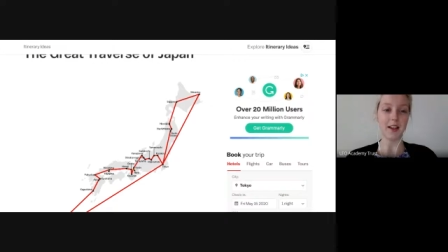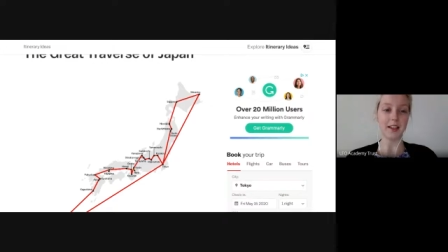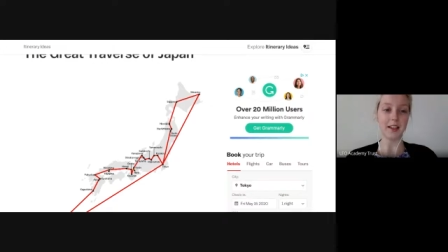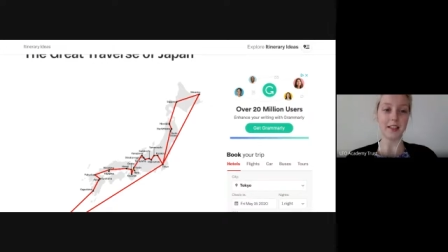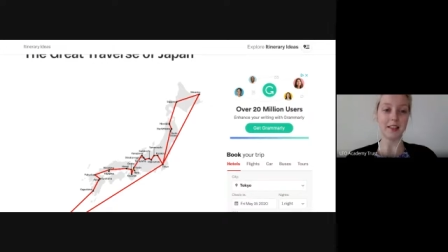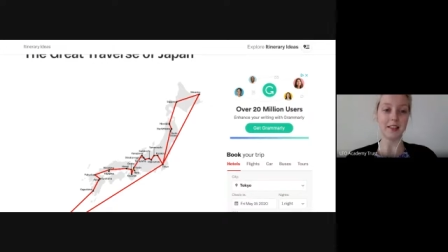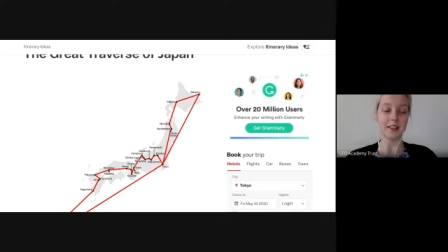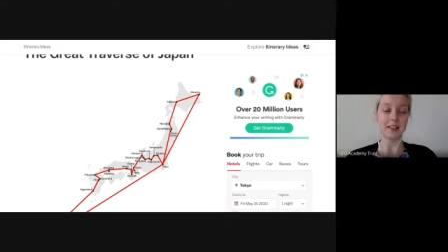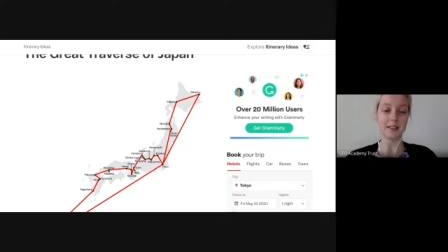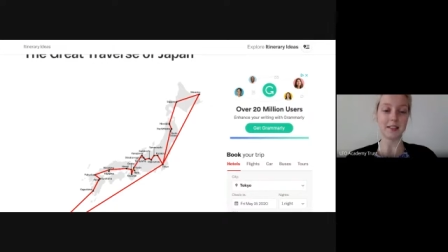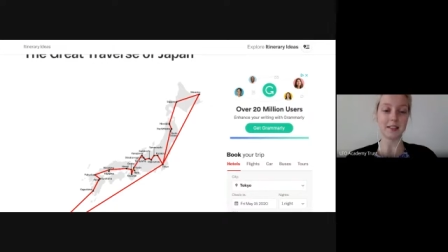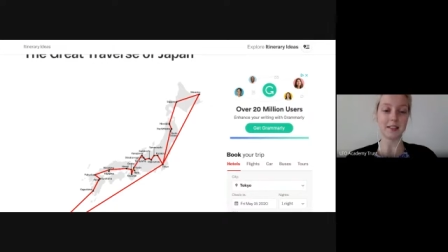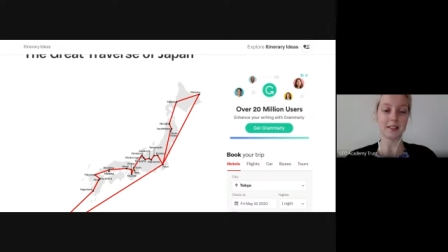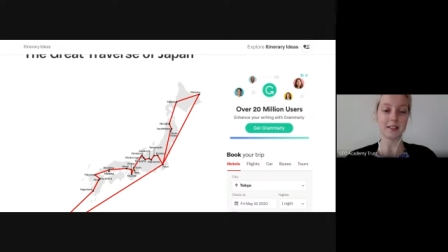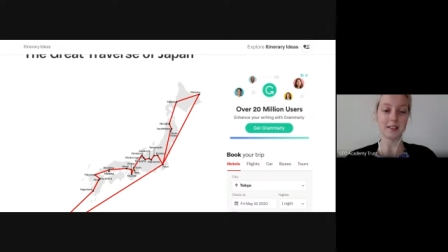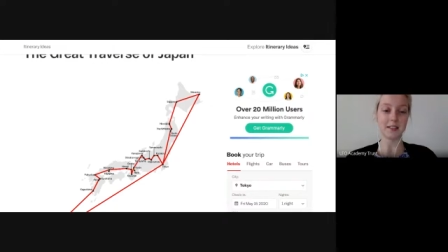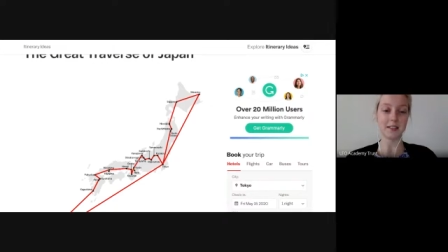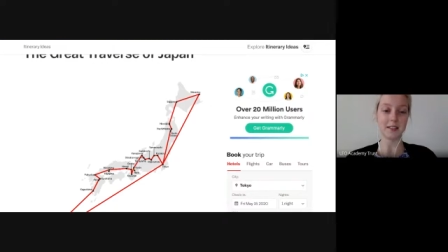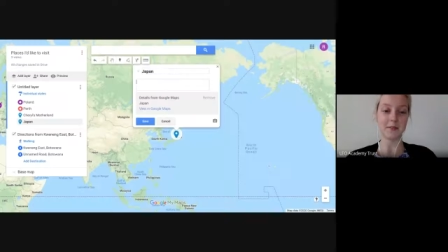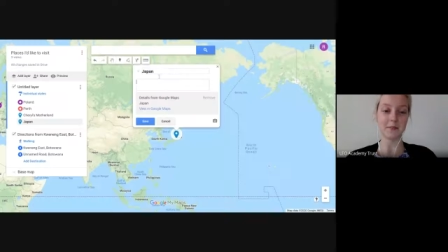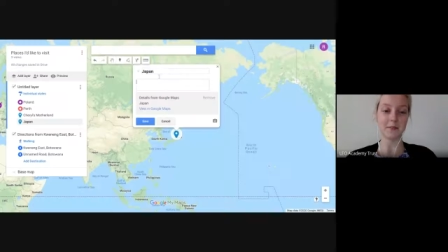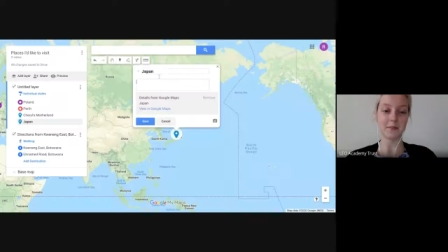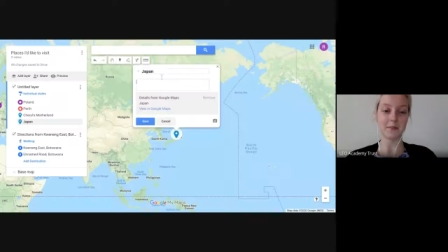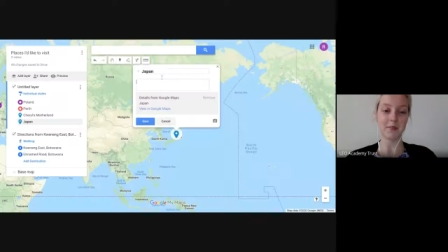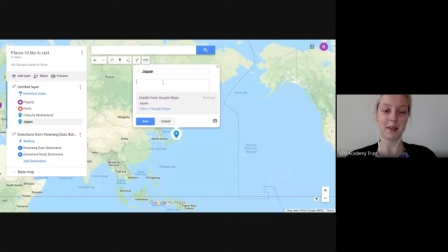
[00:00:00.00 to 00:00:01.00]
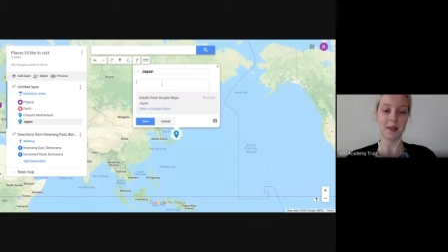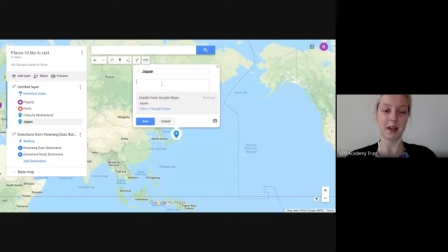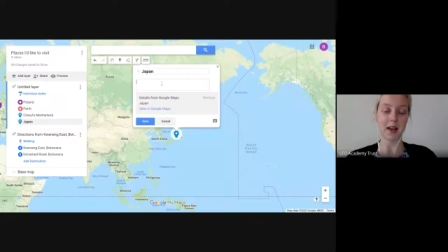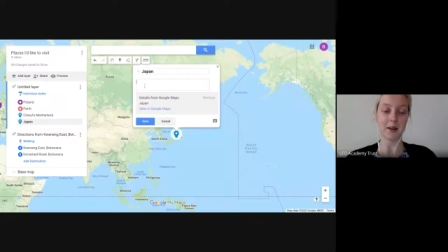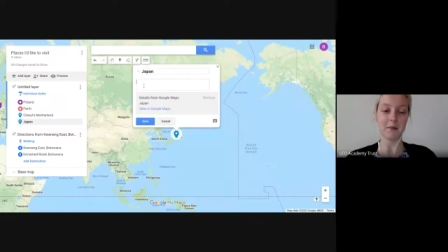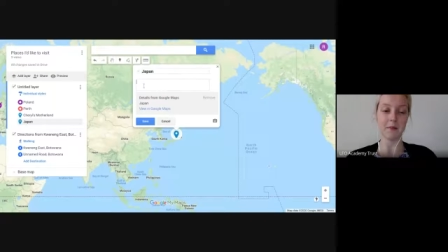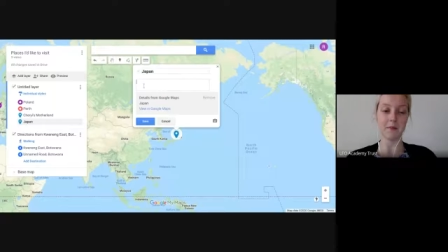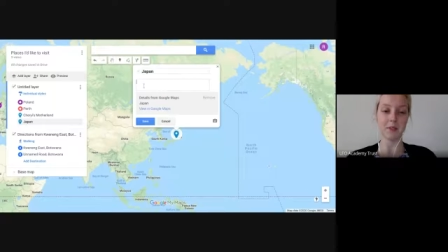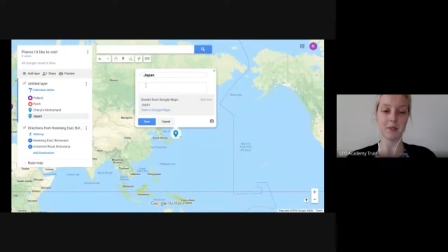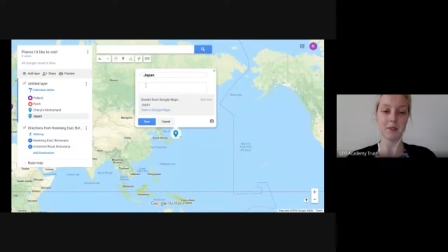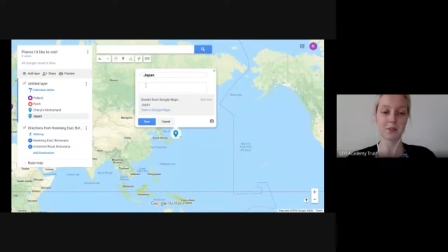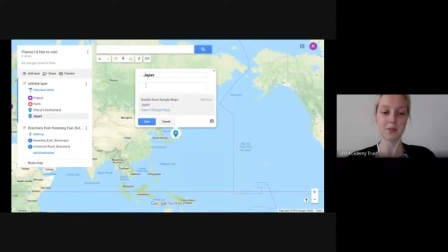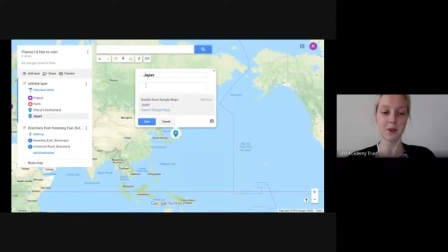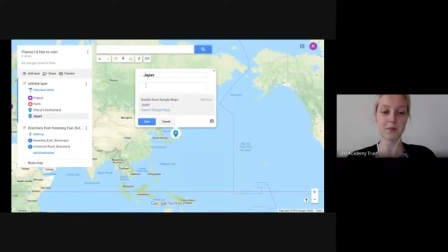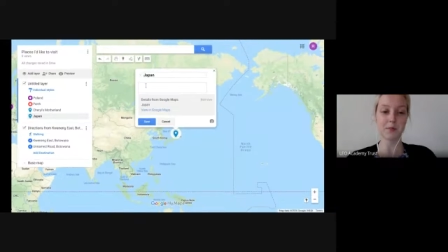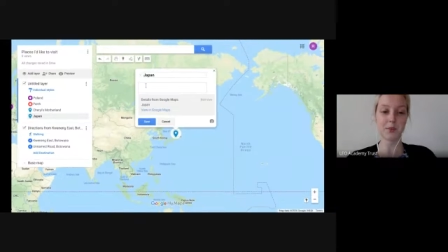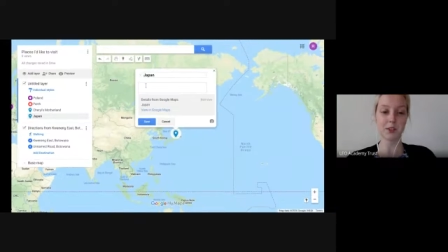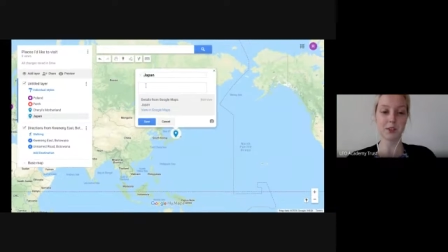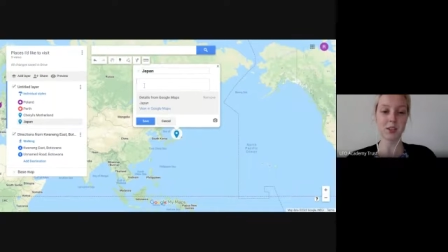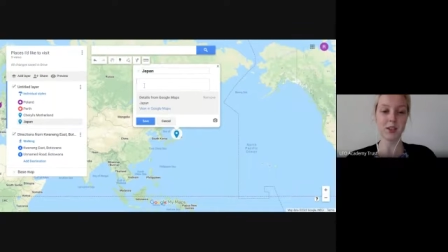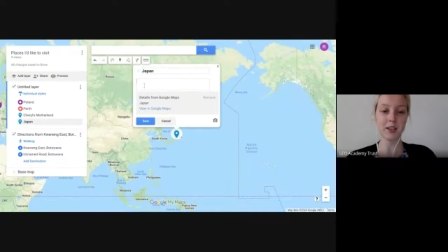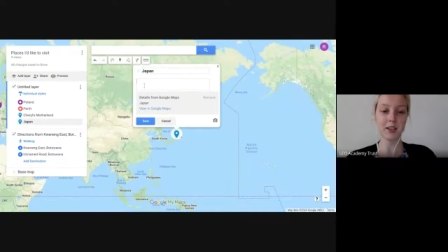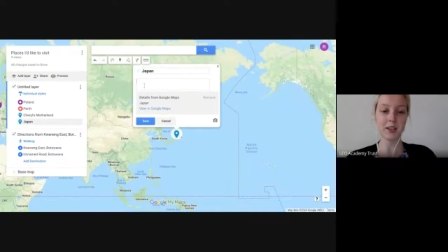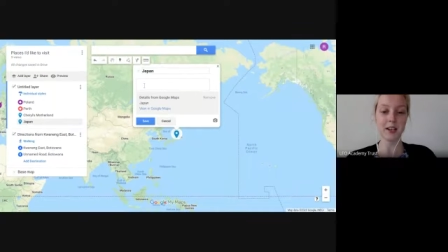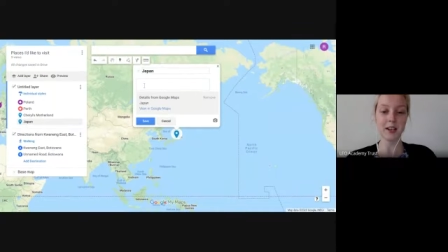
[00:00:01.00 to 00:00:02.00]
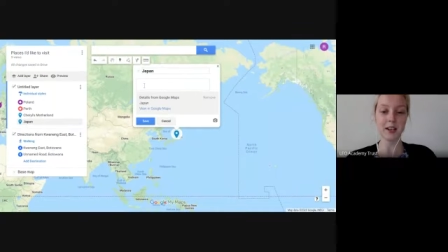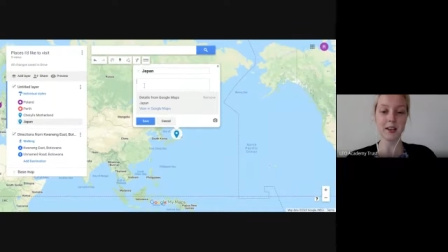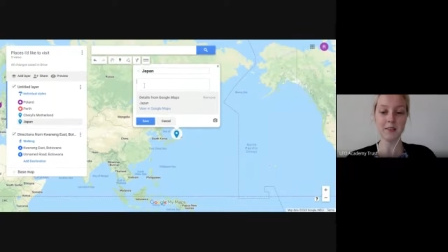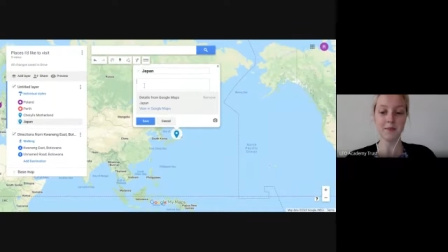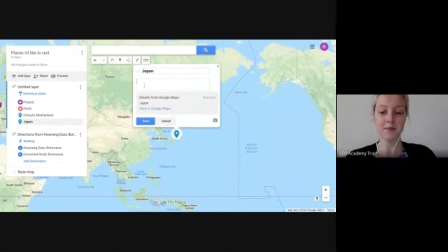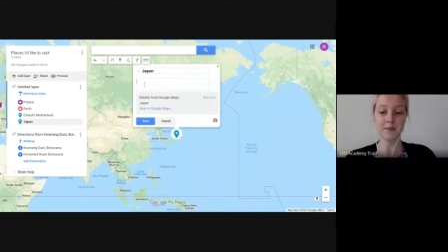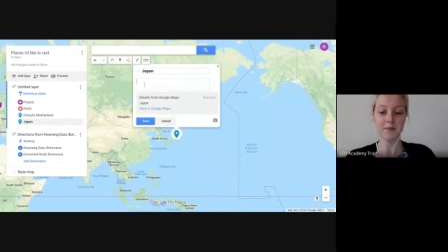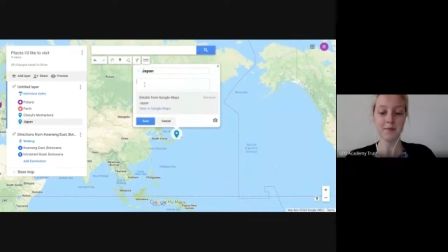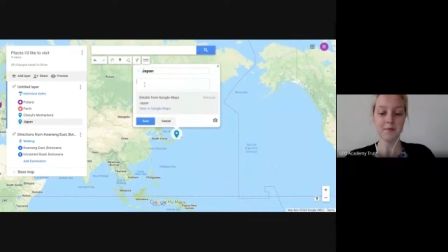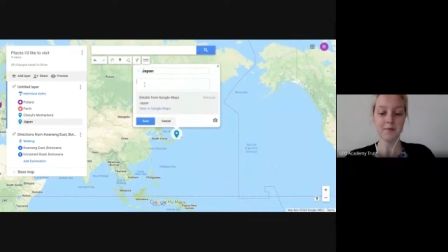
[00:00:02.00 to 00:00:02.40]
in this um, description here.